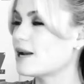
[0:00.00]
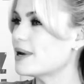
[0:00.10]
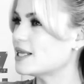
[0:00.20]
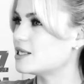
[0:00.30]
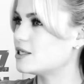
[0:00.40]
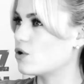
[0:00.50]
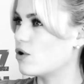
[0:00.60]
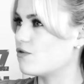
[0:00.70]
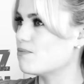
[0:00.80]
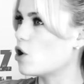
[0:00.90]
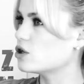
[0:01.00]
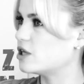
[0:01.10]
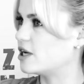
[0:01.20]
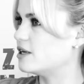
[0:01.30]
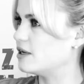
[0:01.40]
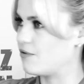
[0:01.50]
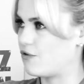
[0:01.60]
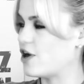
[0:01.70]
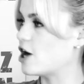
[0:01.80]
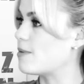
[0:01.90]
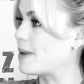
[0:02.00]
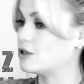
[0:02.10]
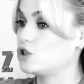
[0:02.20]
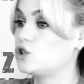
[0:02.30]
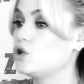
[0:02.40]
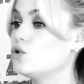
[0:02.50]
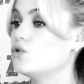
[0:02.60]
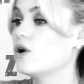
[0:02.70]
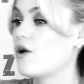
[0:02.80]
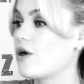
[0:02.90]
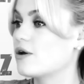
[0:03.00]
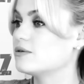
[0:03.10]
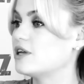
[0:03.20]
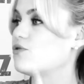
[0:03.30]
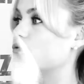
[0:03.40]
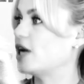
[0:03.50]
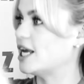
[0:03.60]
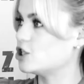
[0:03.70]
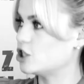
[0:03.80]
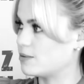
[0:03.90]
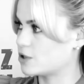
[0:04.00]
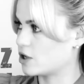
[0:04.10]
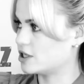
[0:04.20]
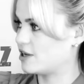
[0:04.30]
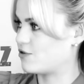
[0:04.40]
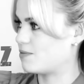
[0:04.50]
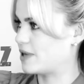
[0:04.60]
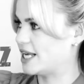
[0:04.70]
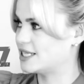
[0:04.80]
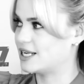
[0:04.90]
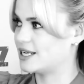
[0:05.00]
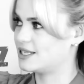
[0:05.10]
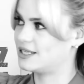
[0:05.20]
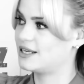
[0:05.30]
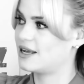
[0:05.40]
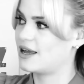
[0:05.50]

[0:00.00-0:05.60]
of made this sort of modern film about two different relationships going to different places.